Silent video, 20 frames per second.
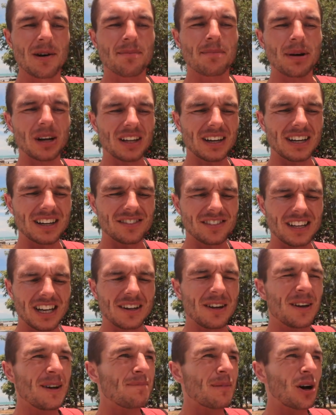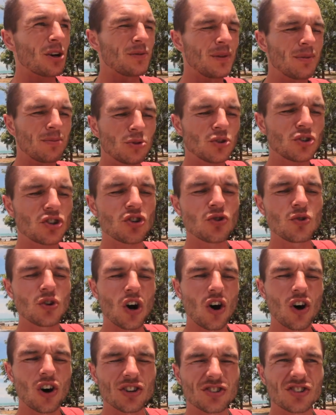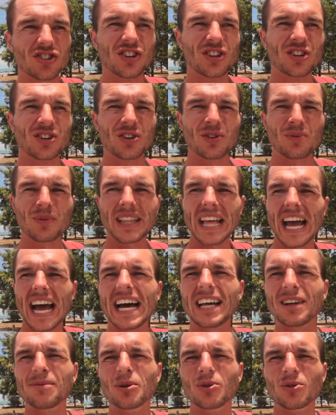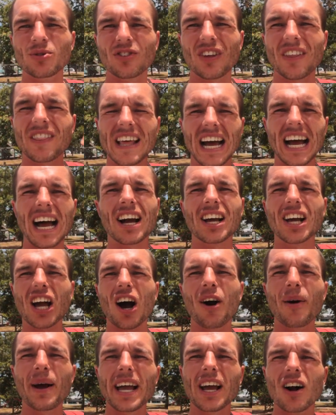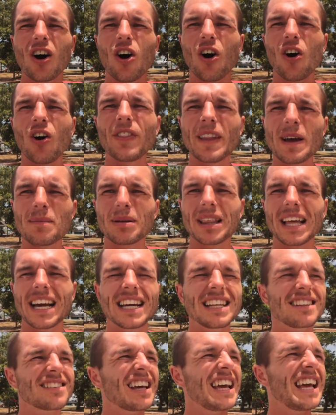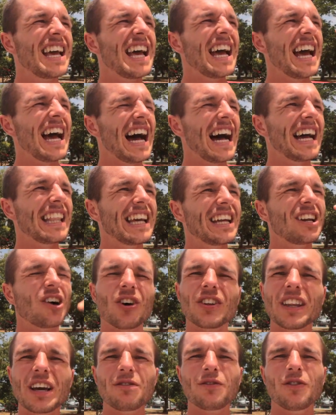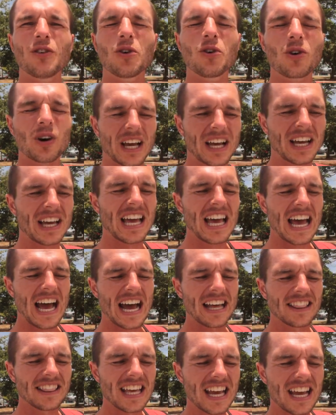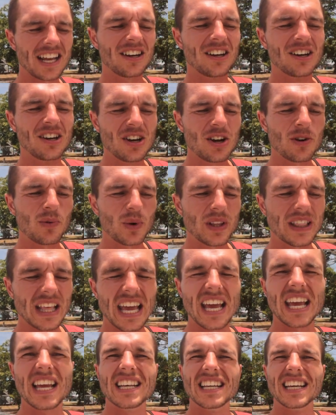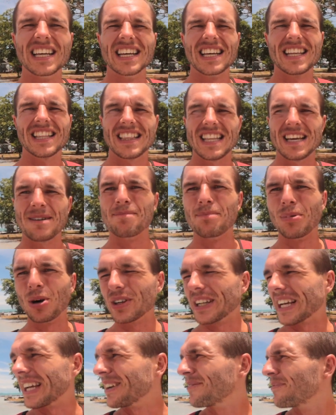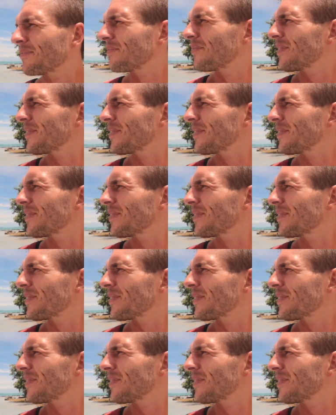But like I said, most people do not, with the animals that are going on their plate and then on their fork and then within their body.